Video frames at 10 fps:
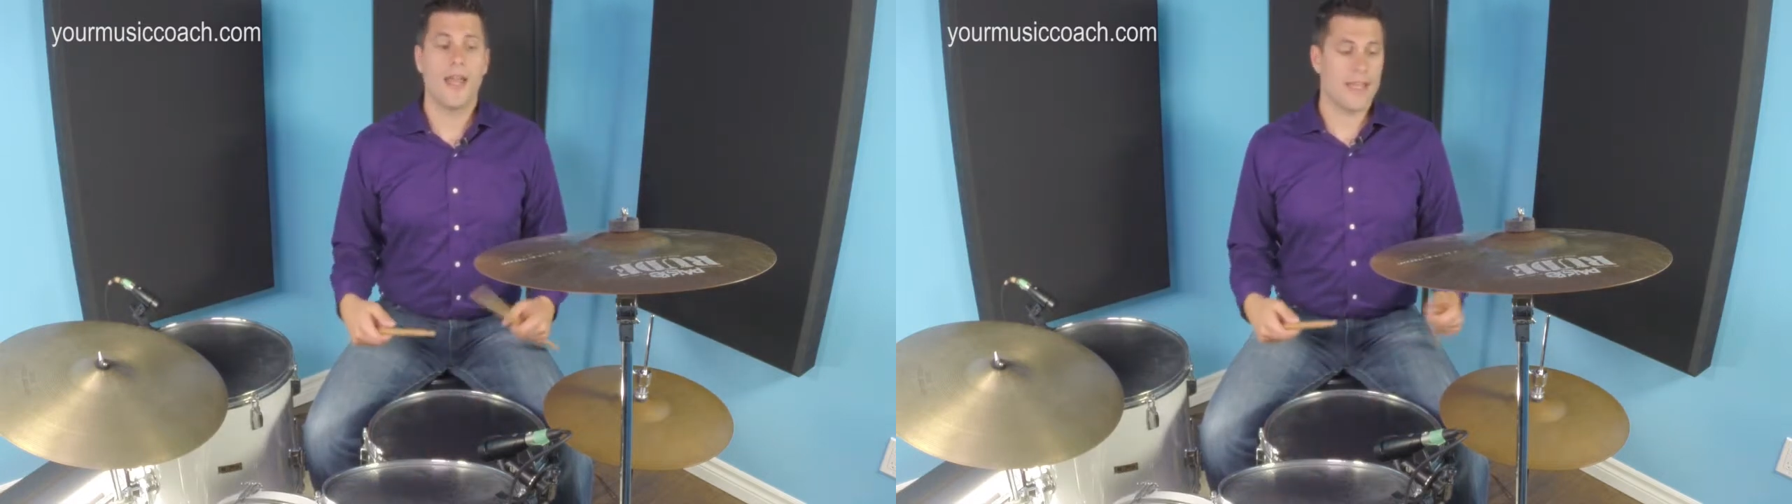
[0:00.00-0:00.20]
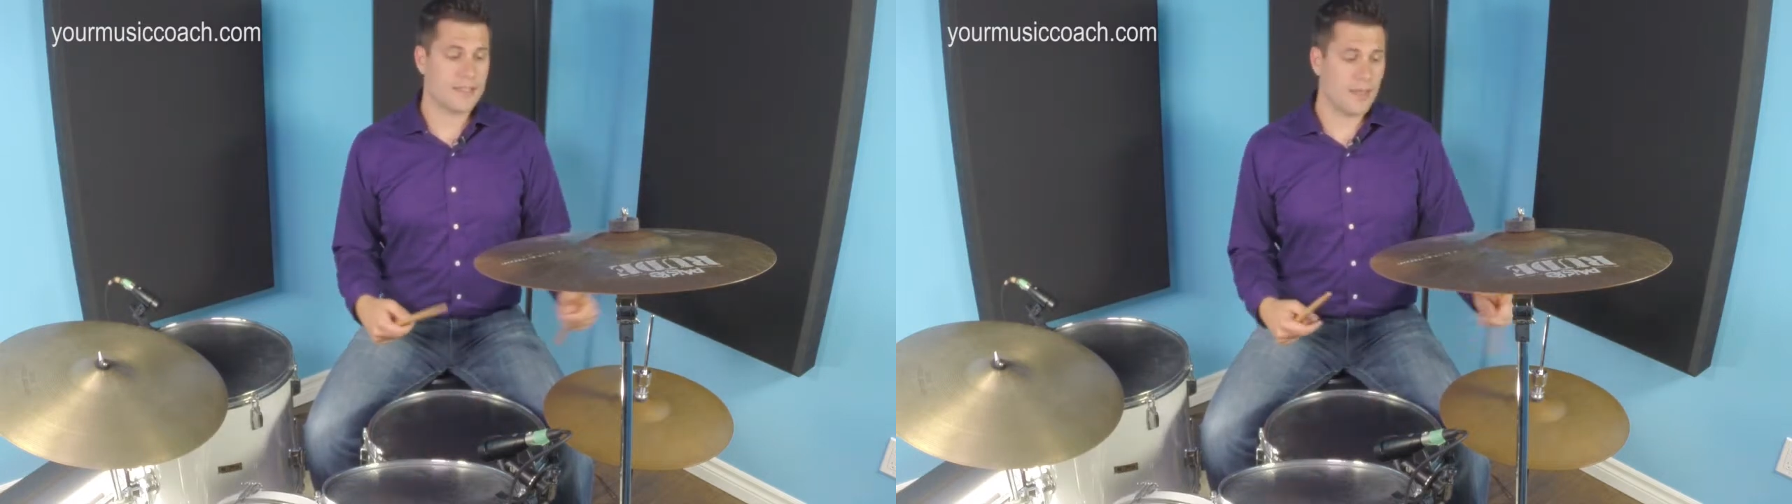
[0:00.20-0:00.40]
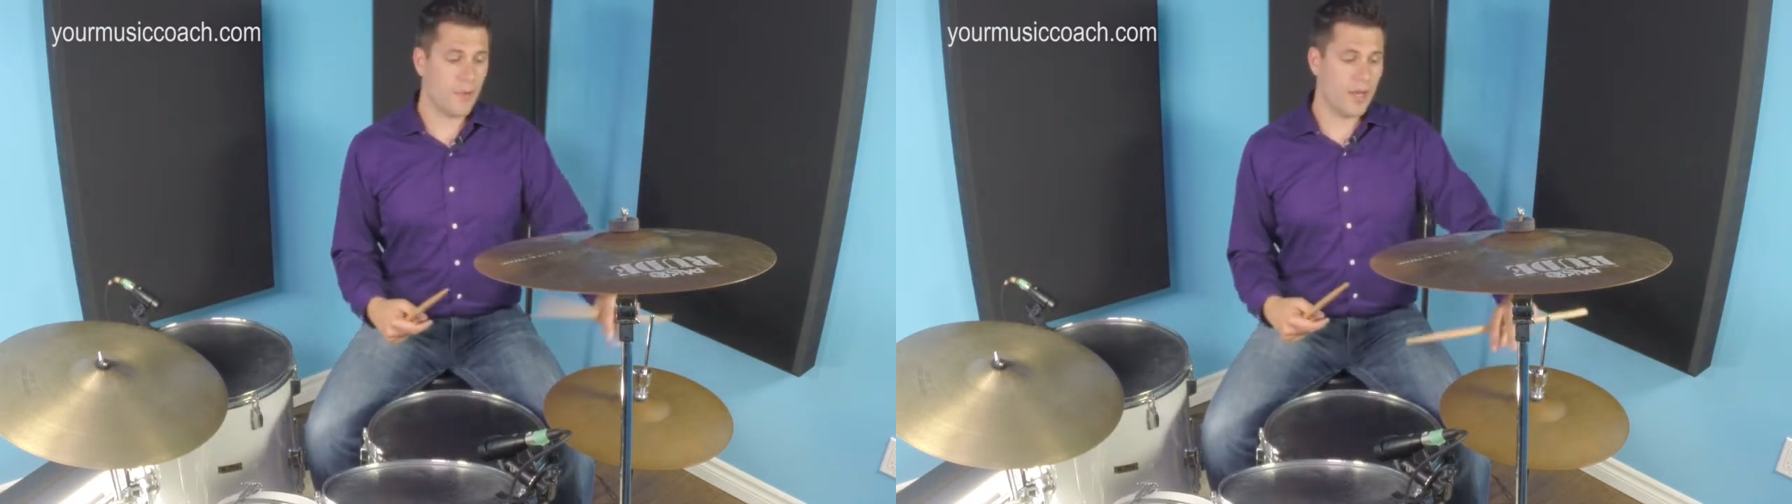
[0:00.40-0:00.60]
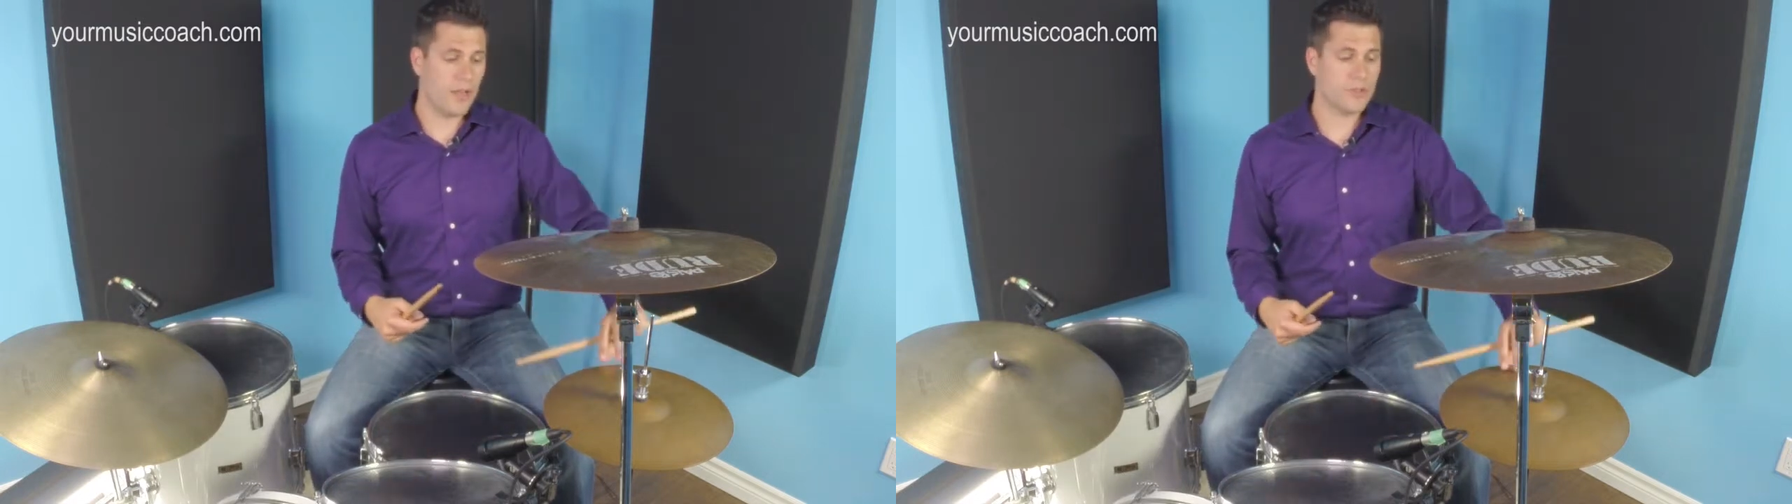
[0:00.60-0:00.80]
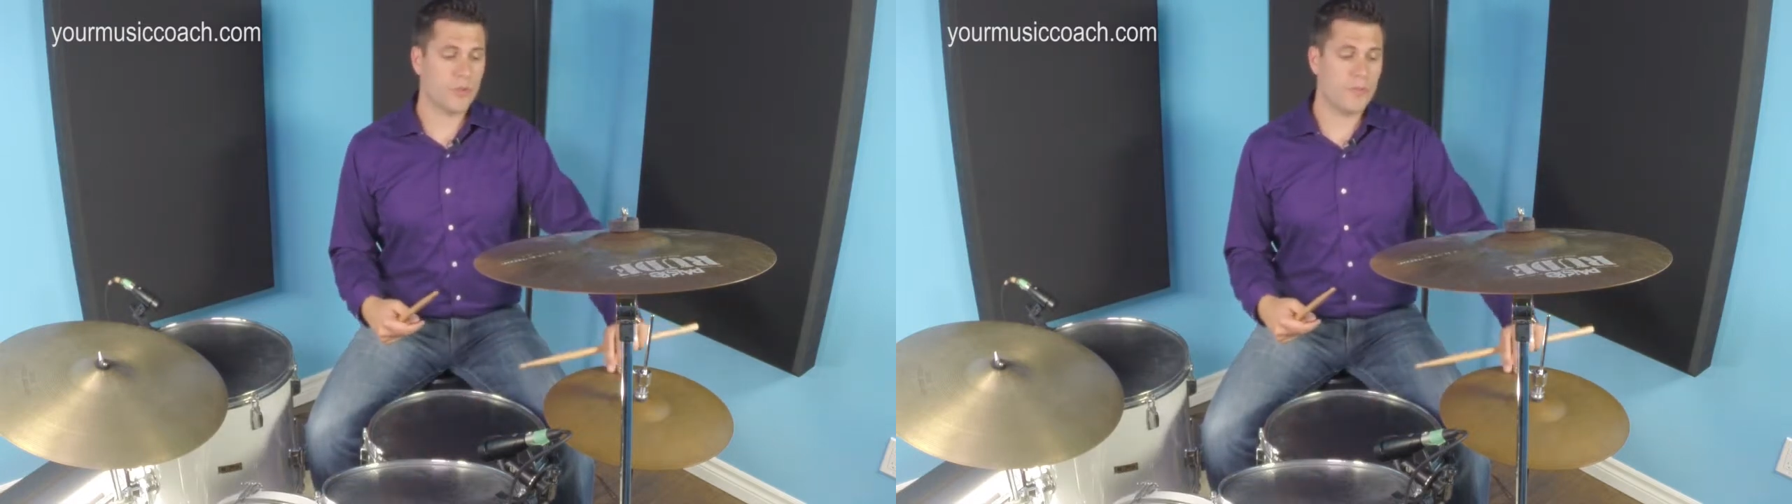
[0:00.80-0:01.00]
And someone
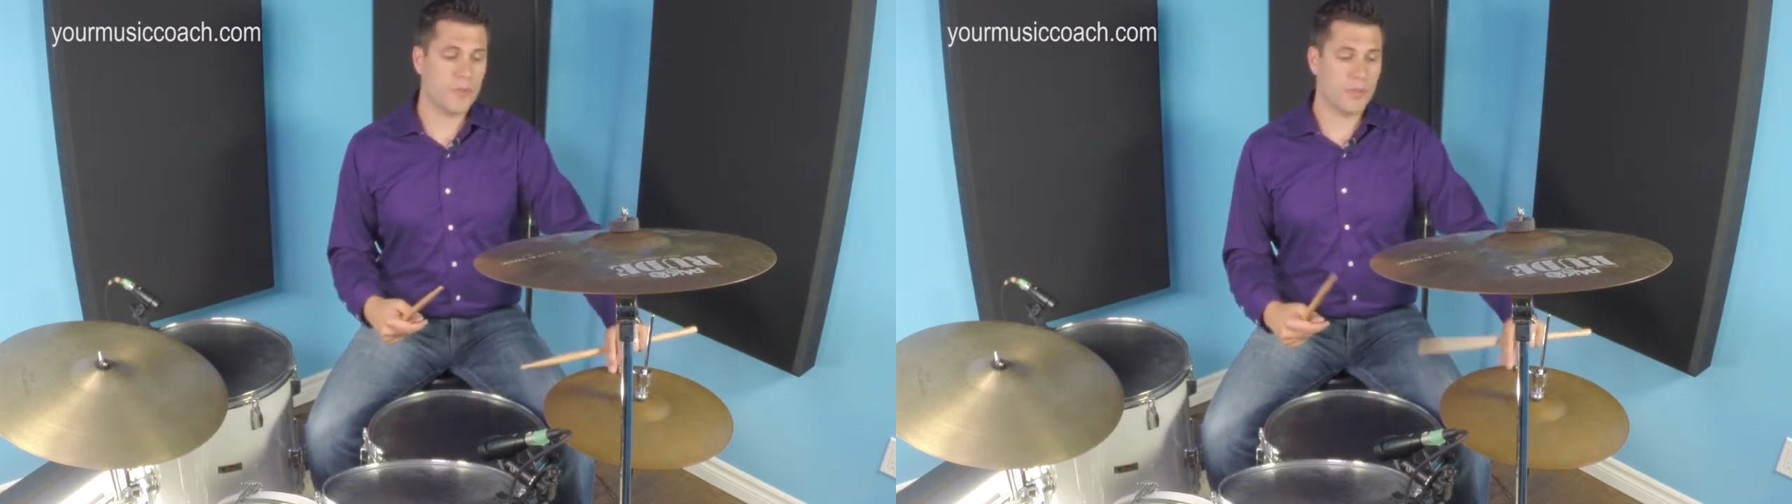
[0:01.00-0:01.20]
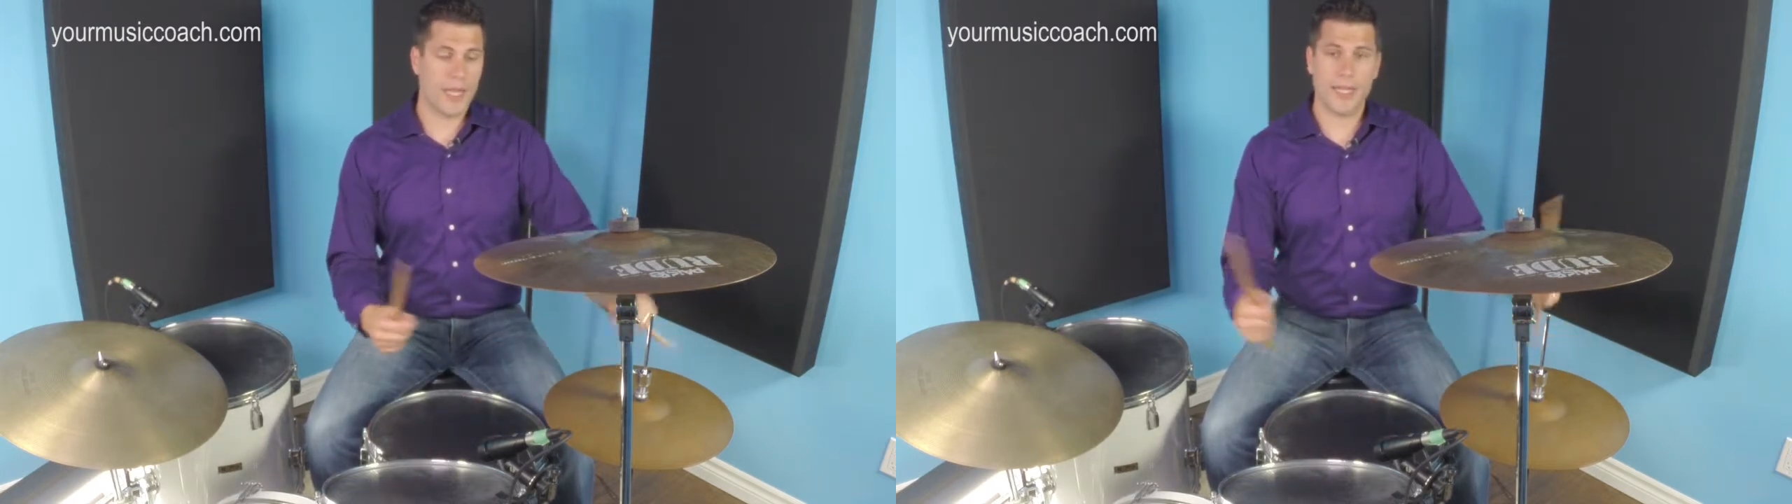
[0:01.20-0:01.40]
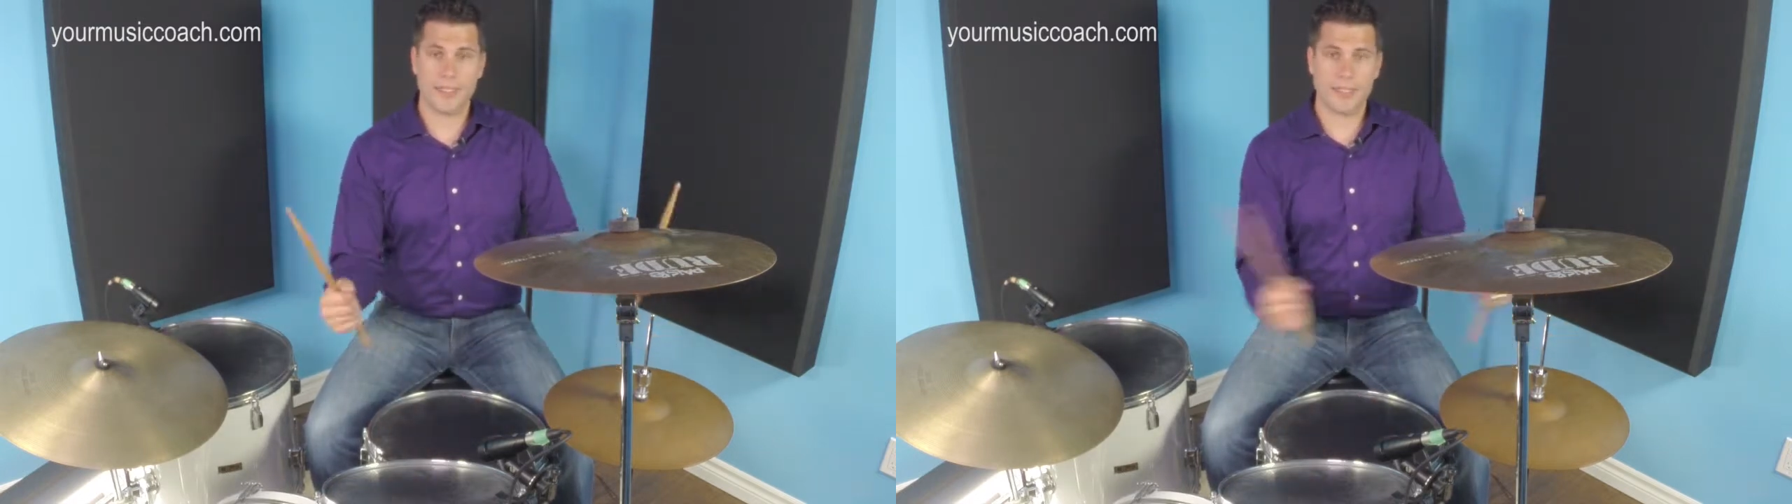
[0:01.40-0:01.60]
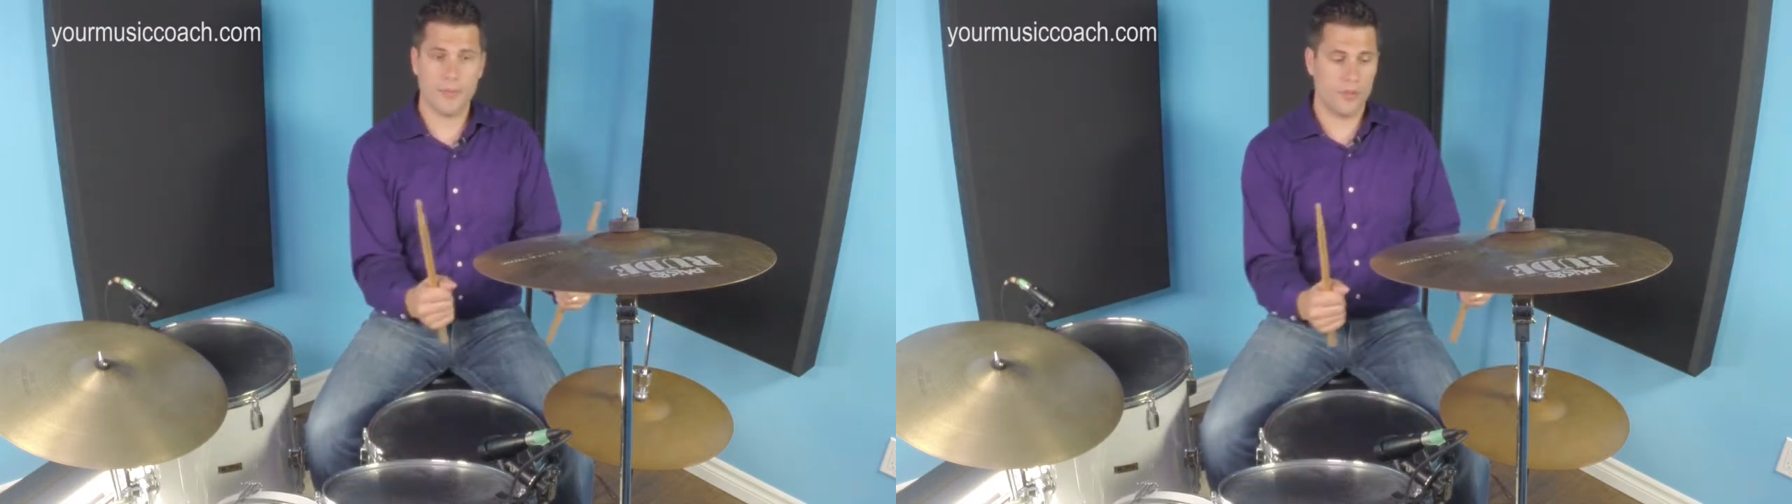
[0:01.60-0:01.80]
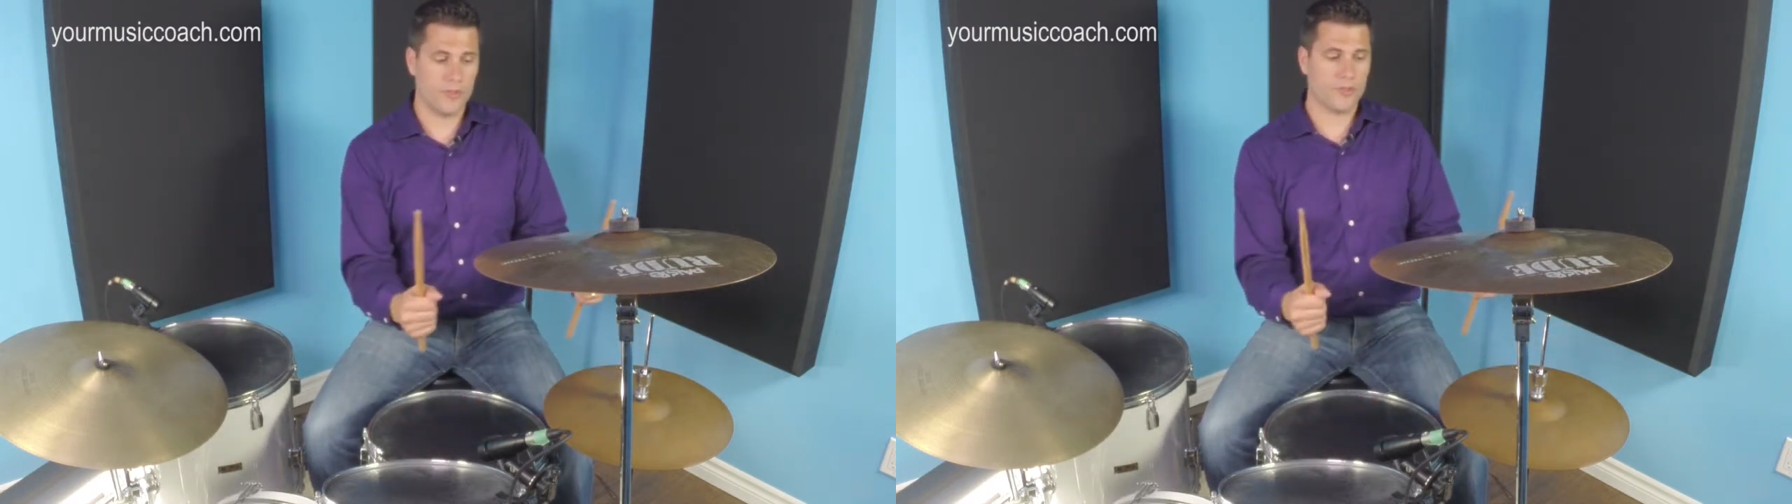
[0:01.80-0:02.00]
else would be playing
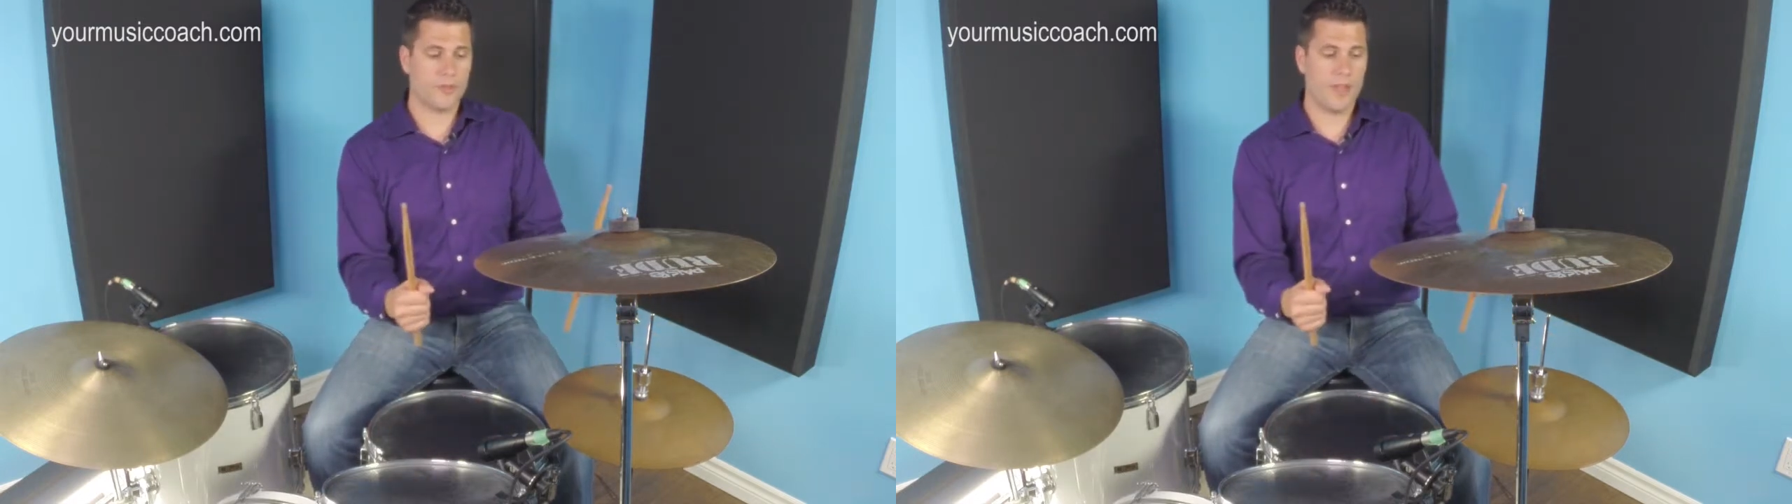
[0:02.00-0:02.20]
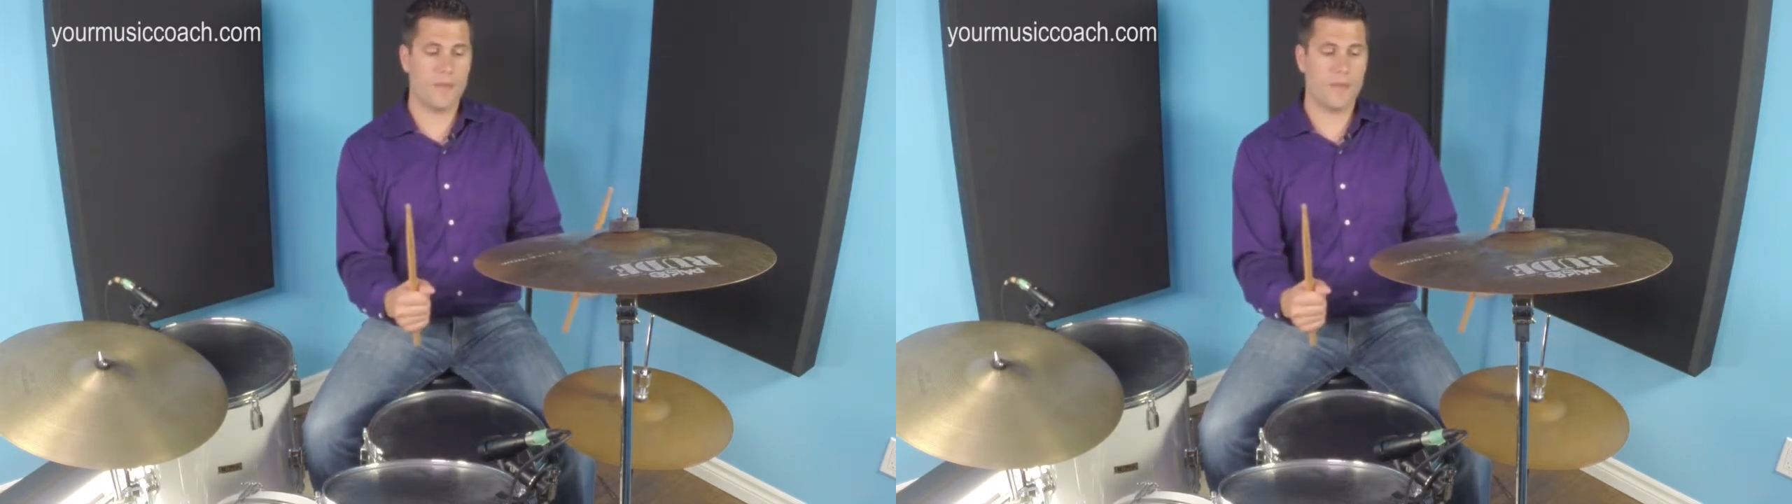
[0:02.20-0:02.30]
cymbals